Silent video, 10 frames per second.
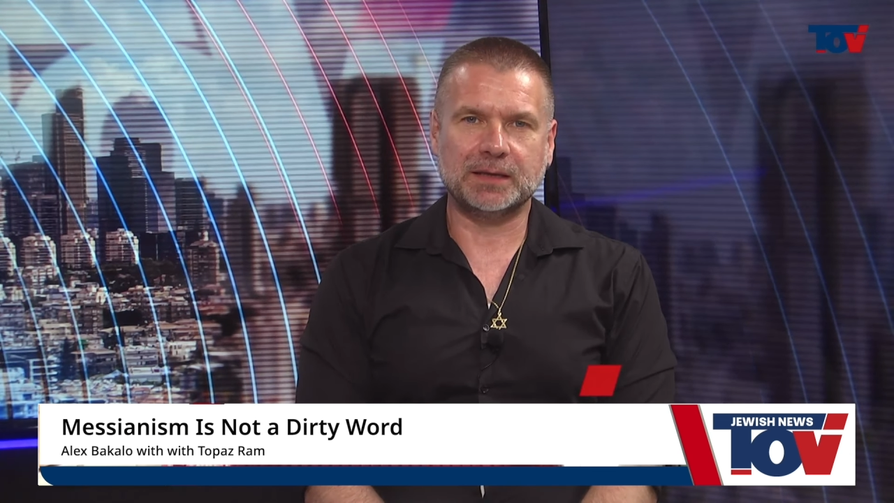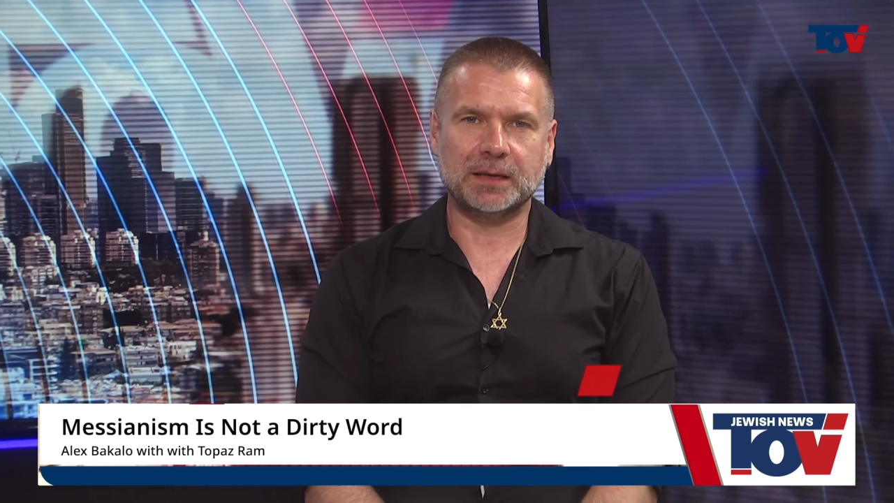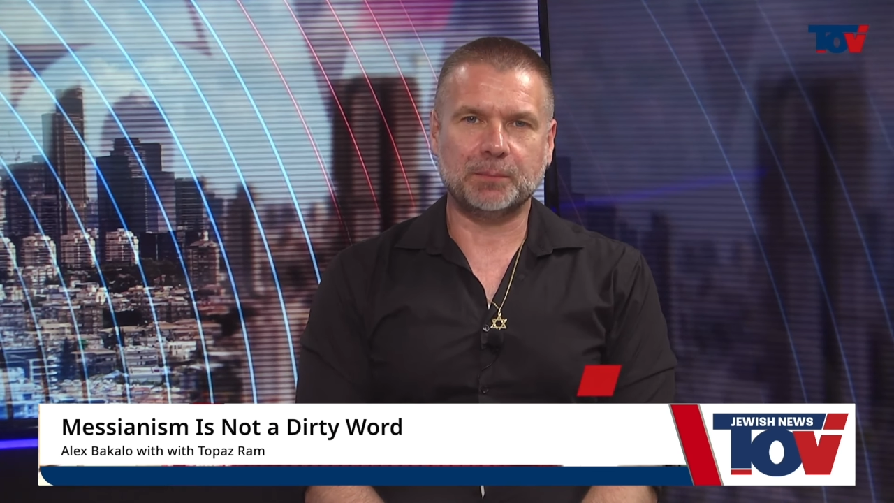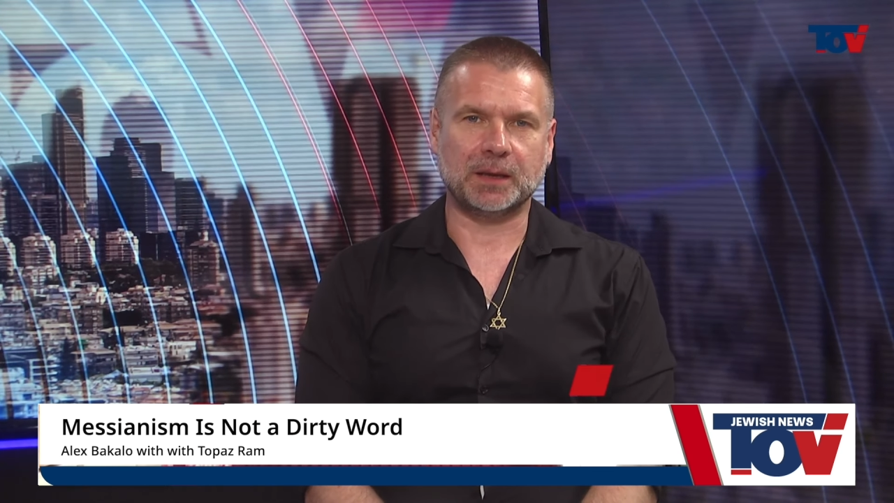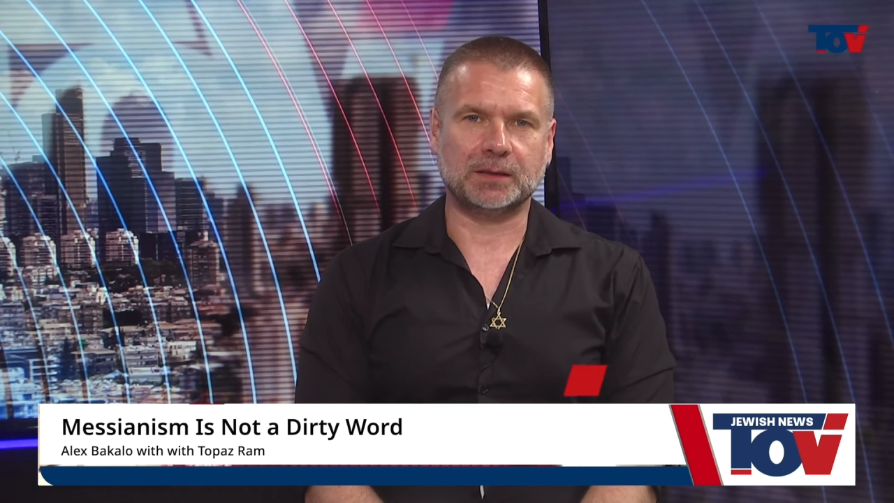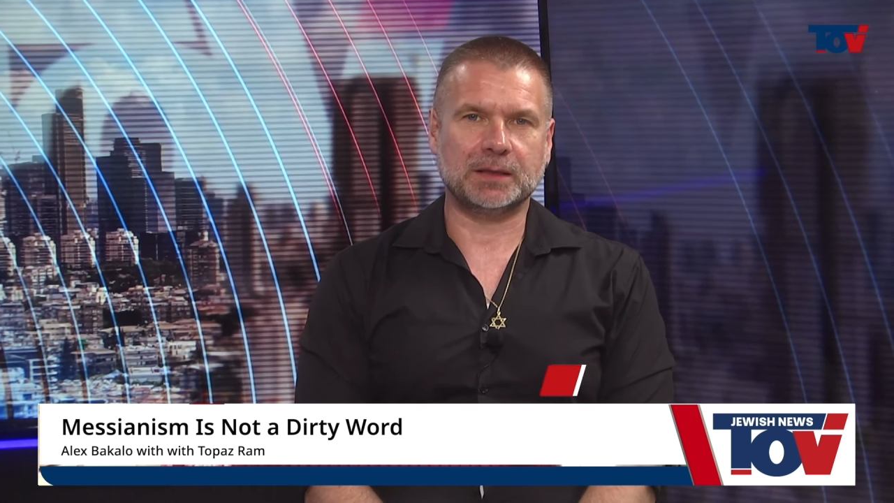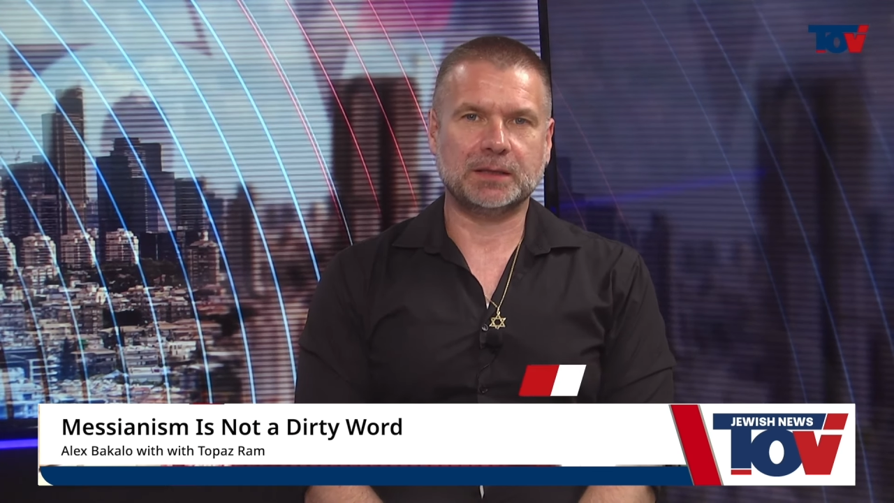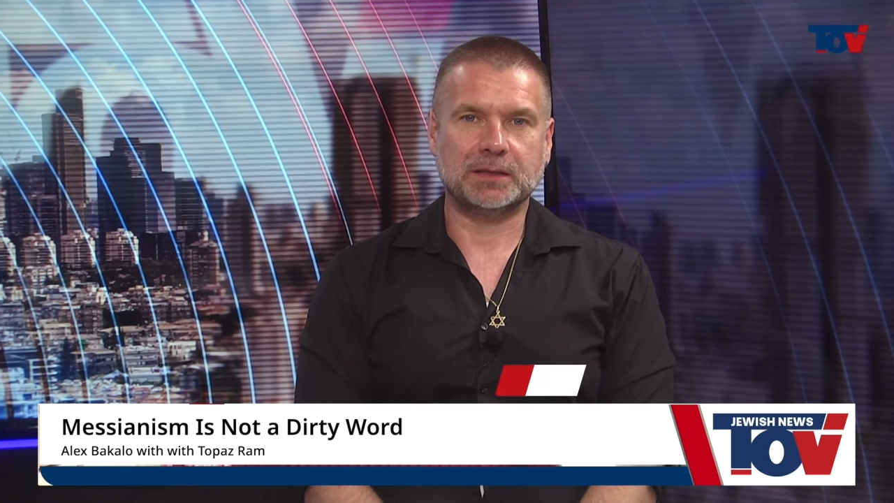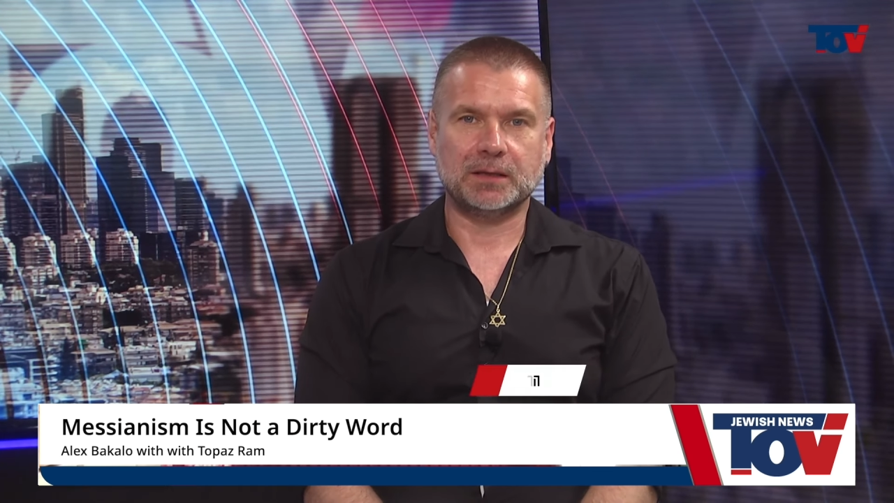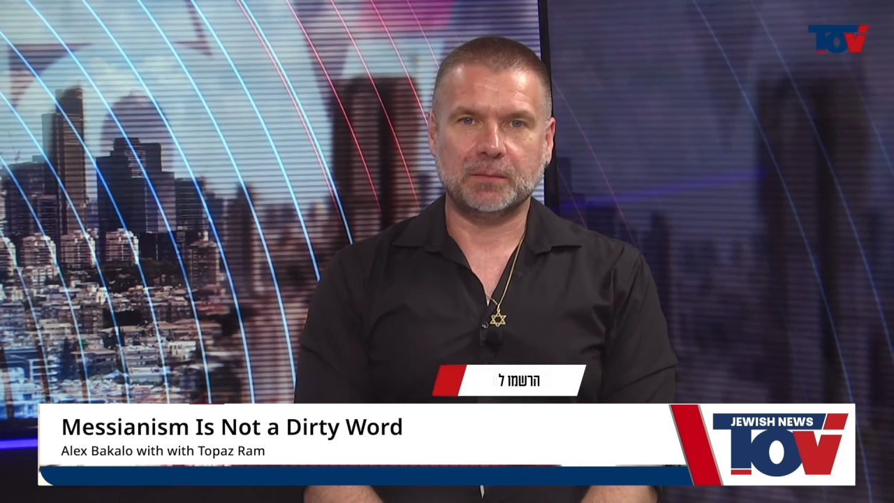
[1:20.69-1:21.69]
think about
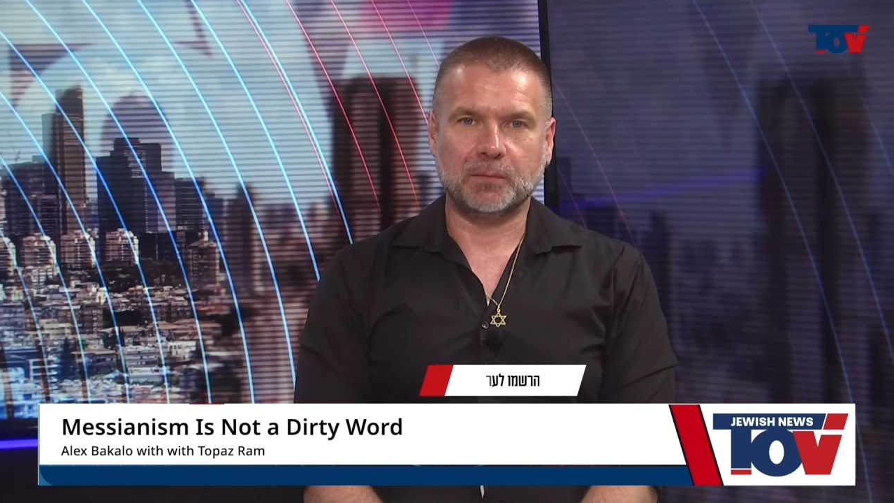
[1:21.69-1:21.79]
this?